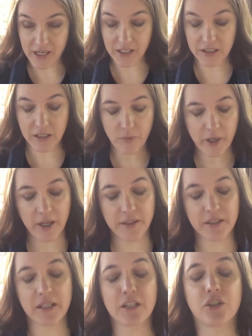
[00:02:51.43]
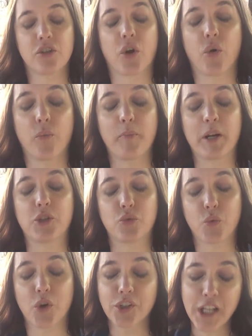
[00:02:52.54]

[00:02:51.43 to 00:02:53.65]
And I could say, oh my God, this needs so much work.